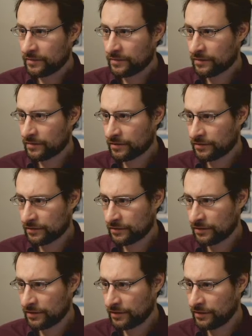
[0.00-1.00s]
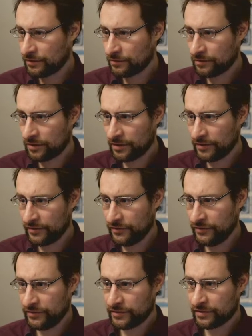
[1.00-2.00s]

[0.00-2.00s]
Kernel IO undeclared